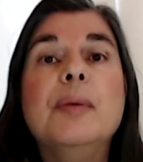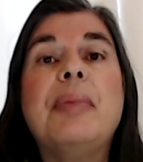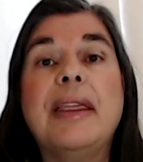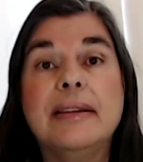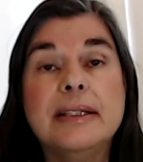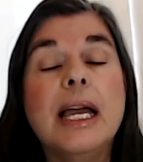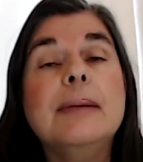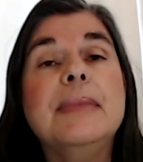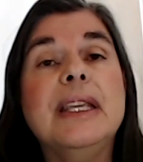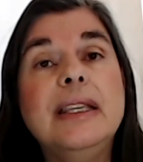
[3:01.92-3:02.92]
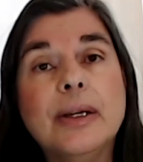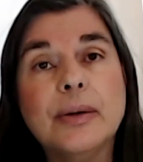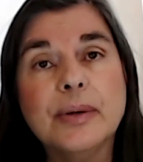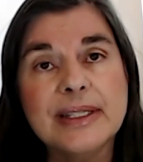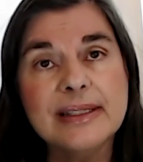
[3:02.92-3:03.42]
by the time the
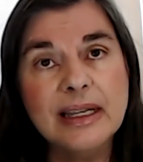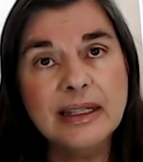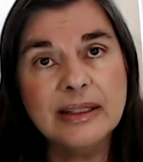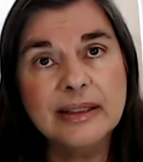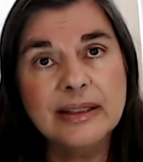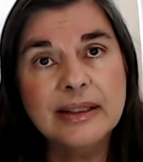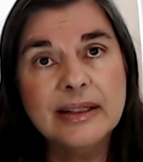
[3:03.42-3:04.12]
ego is done,